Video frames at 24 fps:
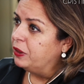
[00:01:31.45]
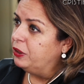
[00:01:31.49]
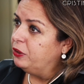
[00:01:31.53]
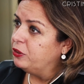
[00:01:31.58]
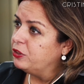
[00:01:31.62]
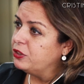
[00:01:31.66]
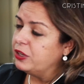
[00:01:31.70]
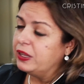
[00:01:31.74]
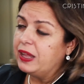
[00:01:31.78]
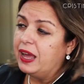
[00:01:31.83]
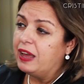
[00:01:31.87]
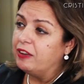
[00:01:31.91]

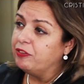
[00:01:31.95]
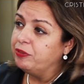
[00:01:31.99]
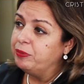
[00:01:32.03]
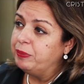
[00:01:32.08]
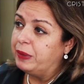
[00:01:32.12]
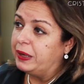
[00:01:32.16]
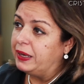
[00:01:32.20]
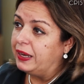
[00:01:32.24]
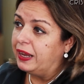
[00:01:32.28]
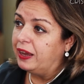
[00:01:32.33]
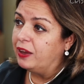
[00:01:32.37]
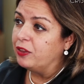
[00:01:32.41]
You still have
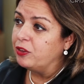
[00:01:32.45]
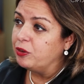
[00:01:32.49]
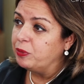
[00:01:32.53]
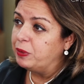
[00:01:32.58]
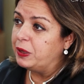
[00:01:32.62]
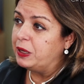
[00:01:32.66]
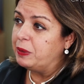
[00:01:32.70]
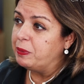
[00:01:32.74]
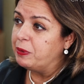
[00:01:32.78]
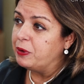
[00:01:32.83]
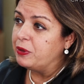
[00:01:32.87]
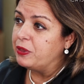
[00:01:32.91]
many other
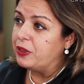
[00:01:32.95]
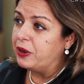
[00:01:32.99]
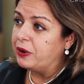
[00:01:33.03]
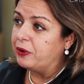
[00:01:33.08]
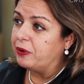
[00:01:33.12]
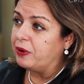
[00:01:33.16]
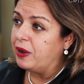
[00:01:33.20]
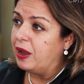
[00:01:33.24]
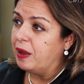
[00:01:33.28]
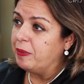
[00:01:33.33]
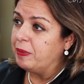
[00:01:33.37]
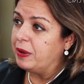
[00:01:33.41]
people that
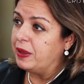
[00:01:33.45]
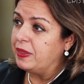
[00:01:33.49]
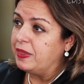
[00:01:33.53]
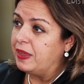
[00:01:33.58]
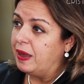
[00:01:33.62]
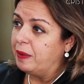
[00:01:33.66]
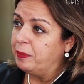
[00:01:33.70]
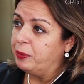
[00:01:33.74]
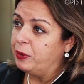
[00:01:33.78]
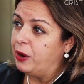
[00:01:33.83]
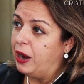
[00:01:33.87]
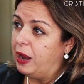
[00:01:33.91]
are coming
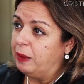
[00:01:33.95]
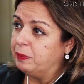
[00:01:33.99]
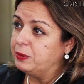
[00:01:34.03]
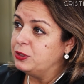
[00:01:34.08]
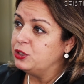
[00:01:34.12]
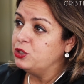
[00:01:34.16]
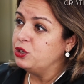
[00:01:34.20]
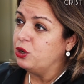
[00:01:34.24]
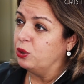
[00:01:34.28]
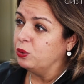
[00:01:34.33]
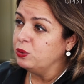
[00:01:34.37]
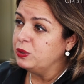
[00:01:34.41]
that
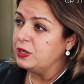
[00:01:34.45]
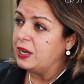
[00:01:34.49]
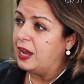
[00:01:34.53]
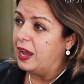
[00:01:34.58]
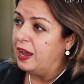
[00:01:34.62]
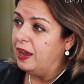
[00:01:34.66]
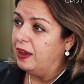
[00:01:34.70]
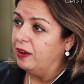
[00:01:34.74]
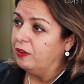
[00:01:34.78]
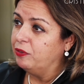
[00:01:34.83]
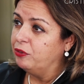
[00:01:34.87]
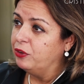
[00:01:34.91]
perhaps don't
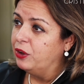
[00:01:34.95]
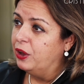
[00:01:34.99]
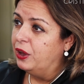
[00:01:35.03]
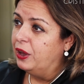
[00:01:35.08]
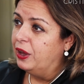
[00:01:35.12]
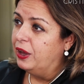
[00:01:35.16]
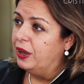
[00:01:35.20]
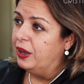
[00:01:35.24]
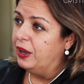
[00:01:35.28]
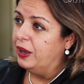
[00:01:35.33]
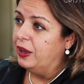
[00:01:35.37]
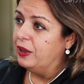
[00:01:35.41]
have
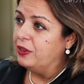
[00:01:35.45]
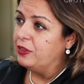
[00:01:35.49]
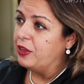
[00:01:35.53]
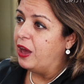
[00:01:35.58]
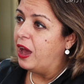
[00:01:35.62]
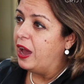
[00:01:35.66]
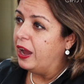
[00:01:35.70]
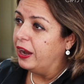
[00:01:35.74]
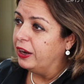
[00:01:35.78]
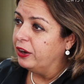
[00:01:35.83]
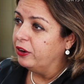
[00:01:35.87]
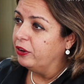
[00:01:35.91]

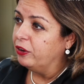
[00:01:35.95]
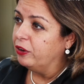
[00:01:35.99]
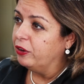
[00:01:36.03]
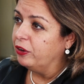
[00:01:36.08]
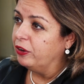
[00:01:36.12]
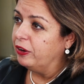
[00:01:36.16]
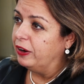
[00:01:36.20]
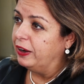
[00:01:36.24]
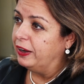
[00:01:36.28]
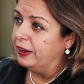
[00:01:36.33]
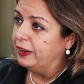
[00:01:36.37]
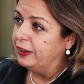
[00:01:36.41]
the
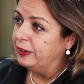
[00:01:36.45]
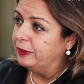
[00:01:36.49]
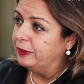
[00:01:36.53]
higher